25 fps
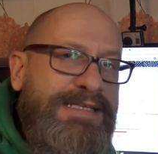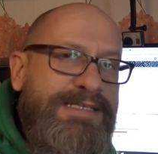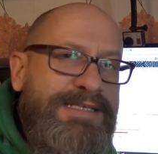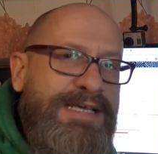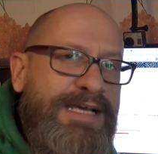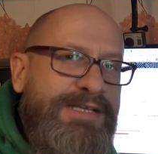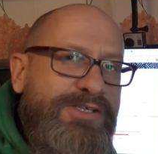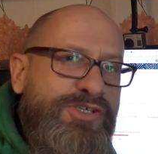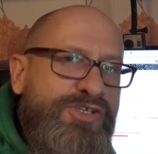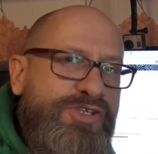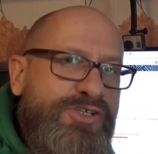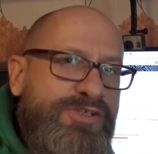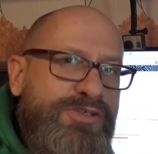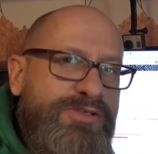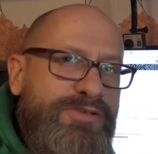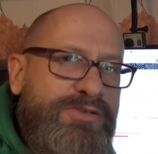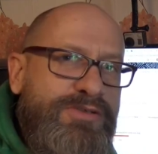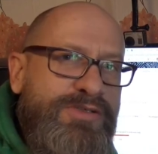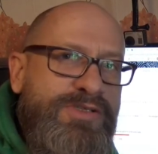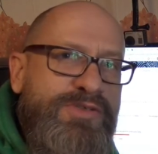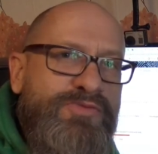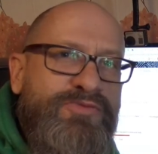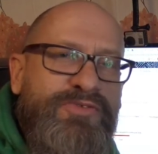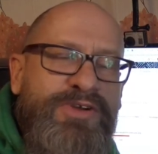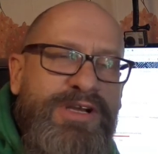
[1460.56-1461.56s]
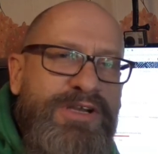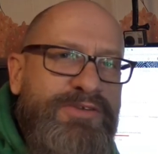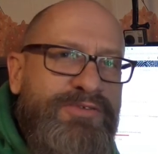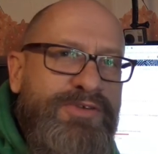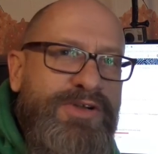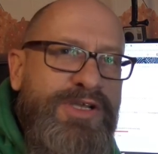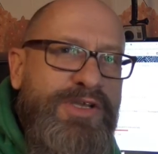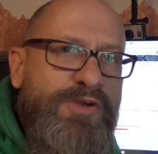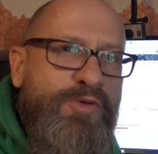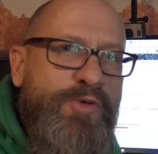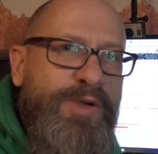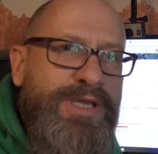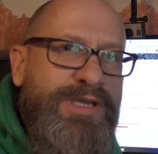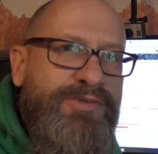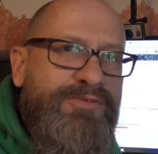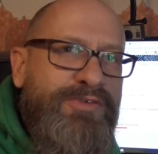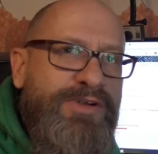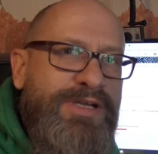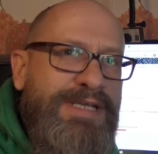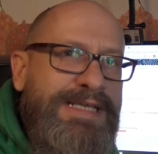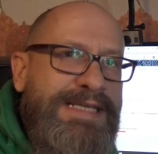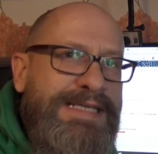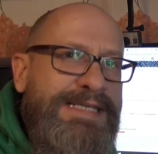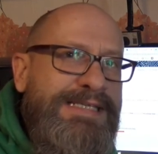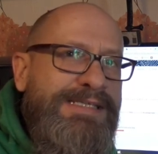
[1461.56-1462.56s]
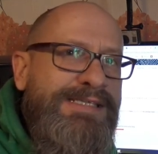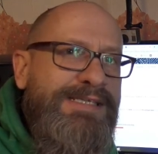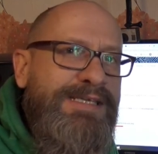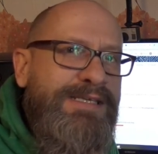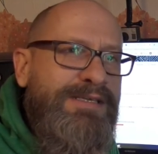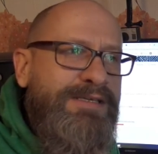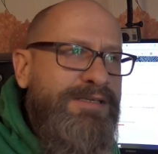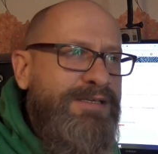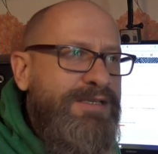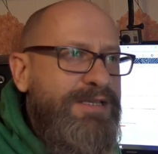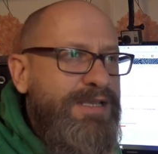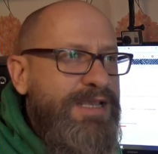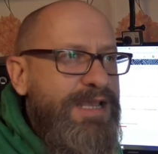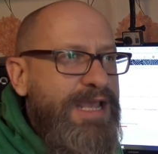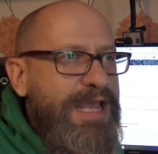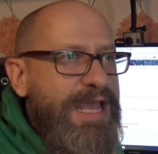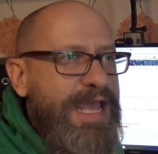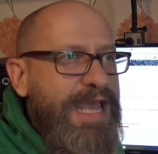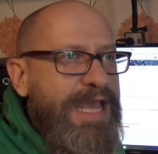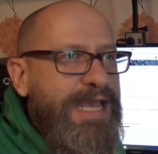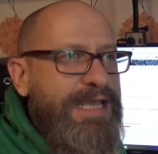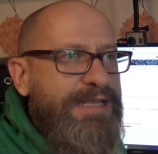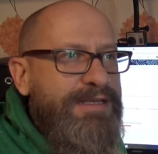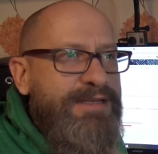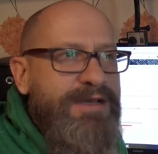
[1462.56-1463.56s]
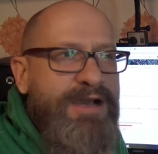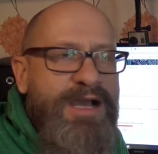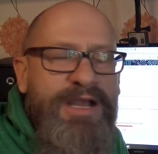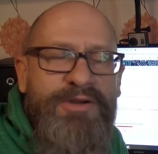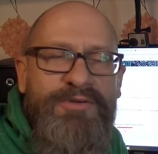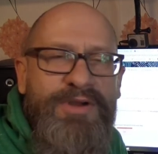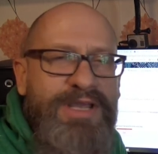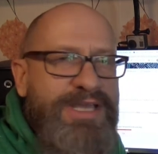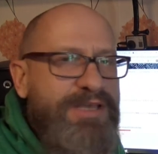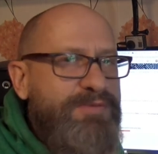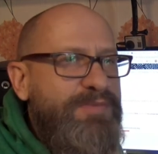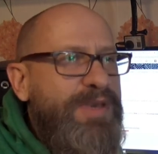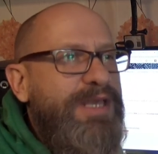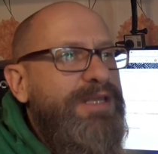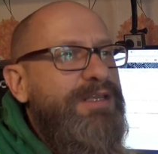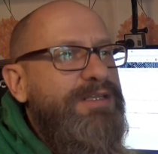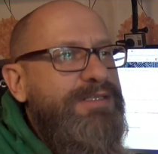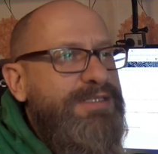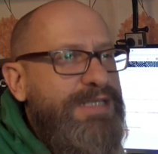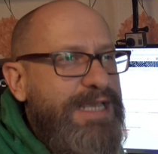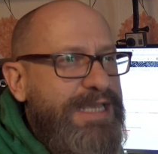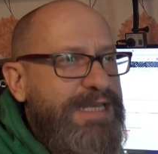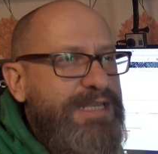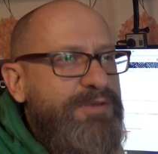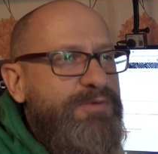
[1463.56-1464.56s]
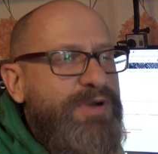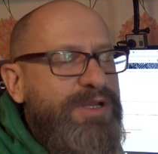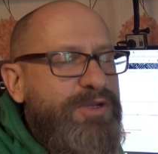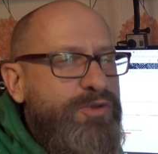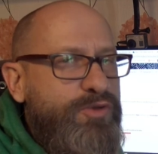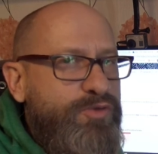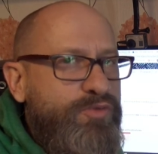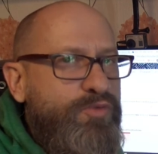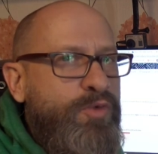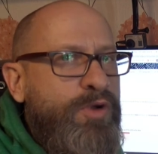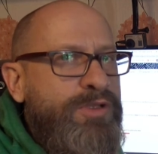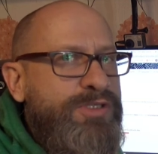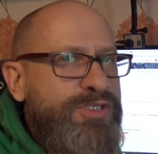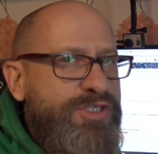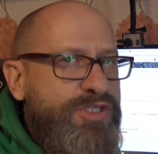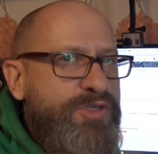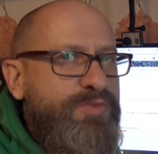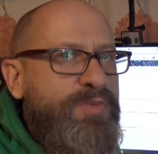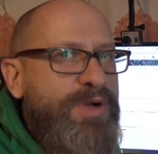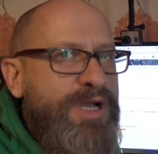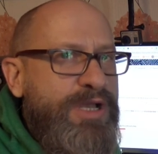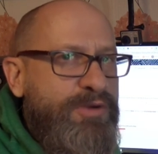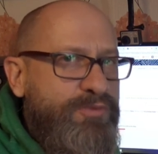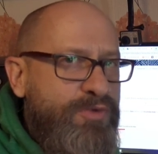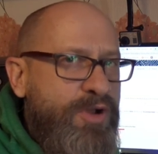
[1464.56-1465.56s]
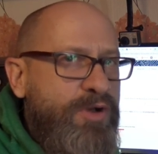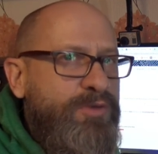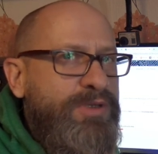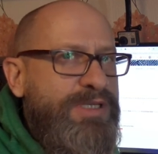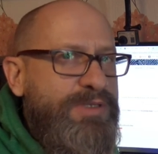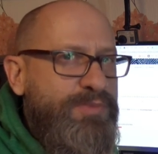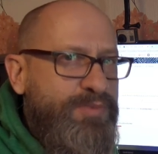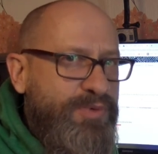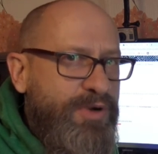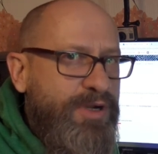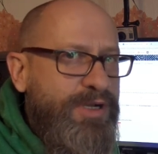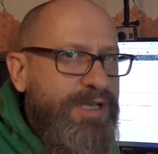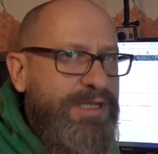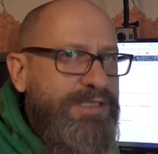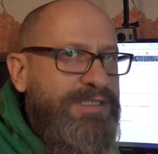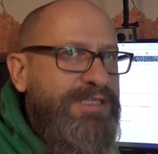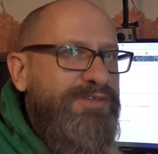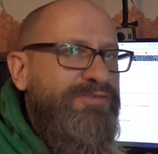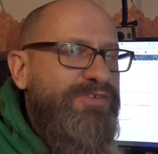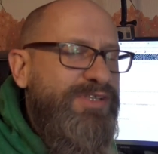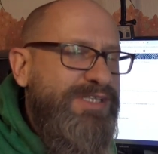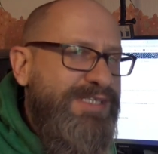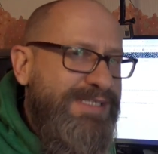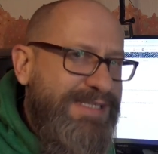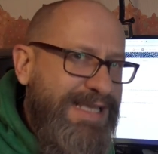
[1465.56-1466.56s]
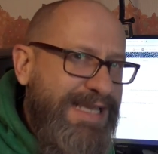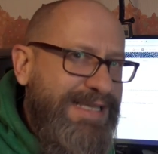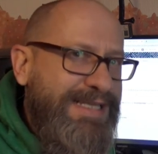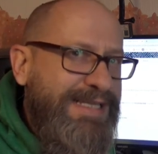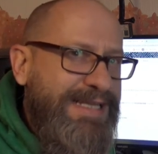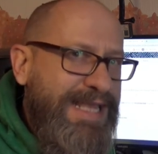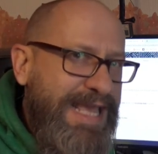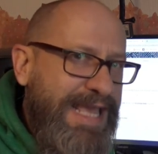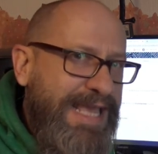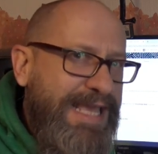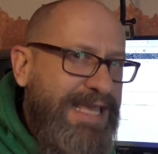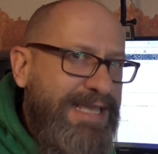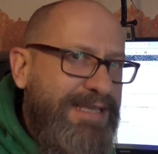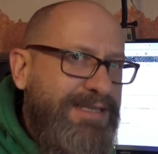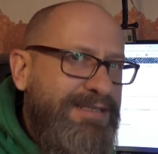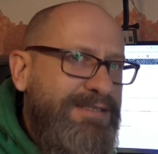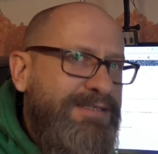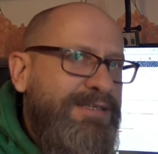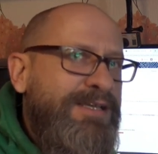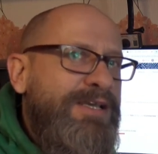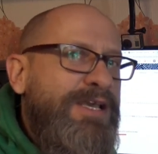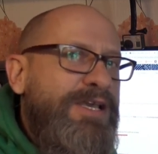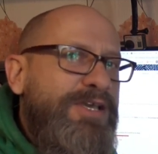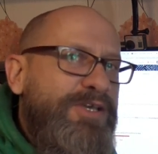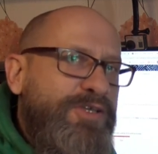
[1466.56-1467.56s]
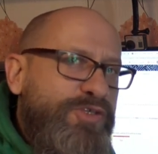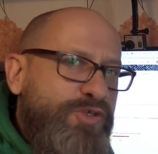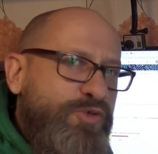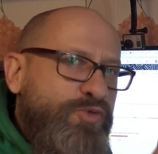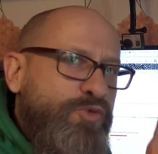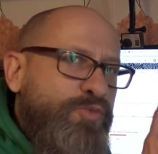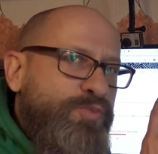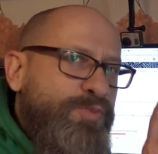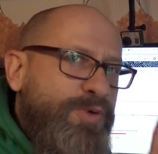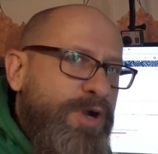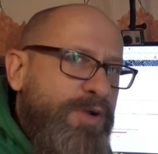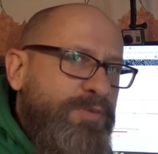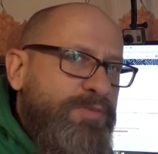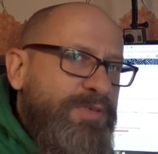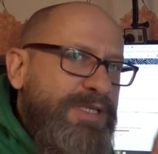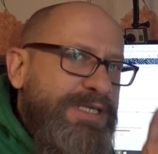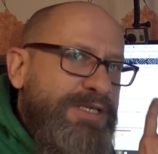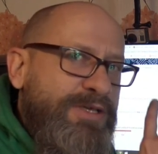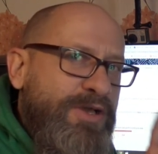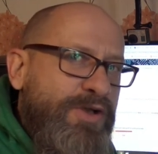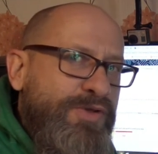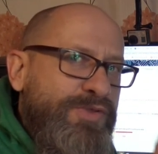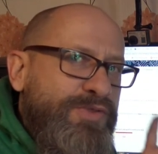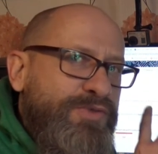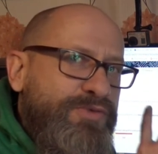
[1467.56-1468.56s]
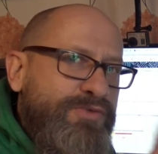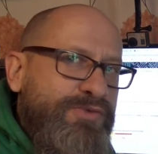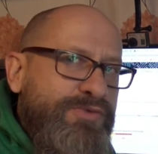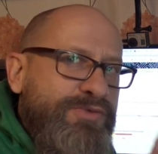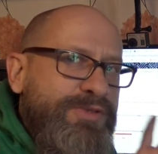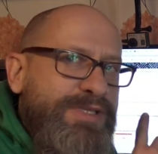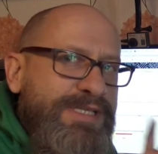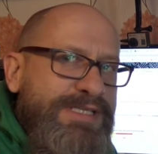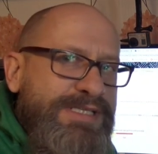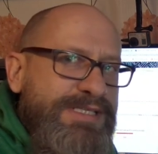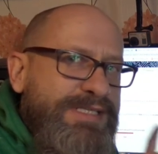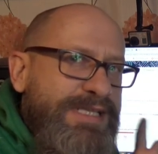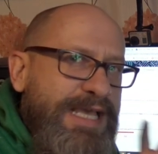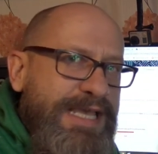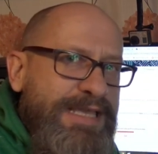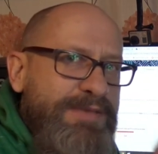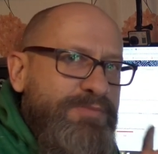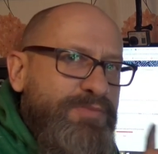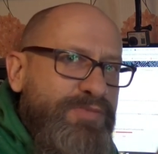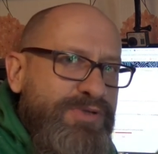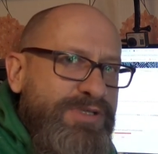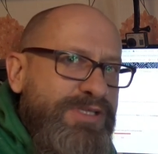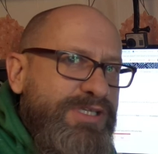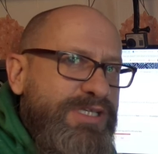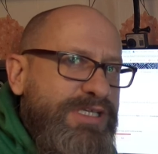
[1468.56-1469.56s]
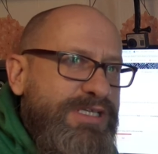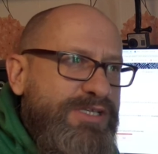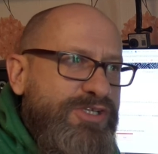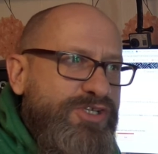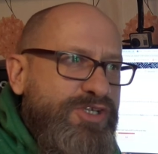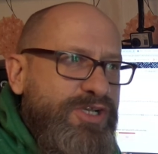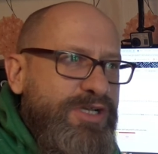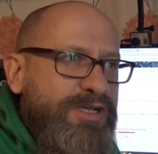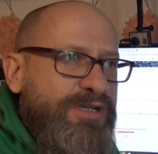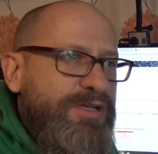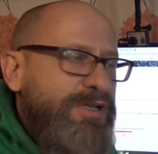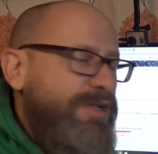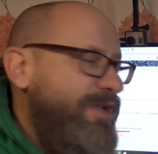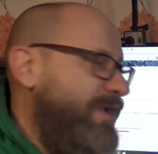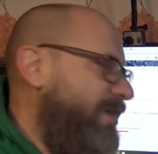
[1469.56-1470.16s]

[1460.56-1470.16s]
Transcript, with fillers: touch. It was very, very quick, very easy. And I recommend it to anyone who wants to buy a Roli product. If it's secondhand, you'll probably go through this same procedure